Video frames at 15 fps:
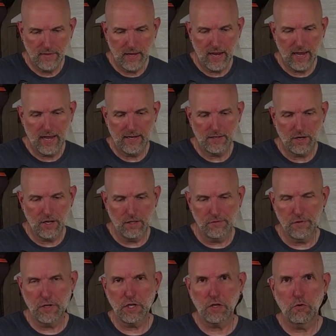and all
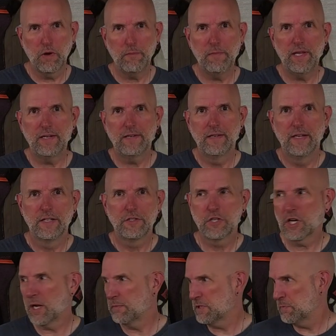of the equipment
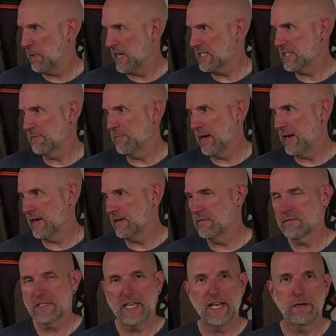took up space in my
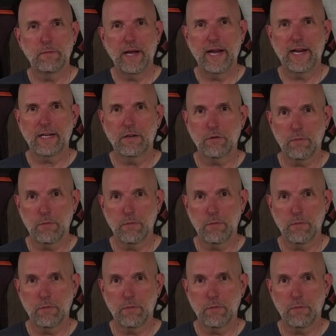saddlebag,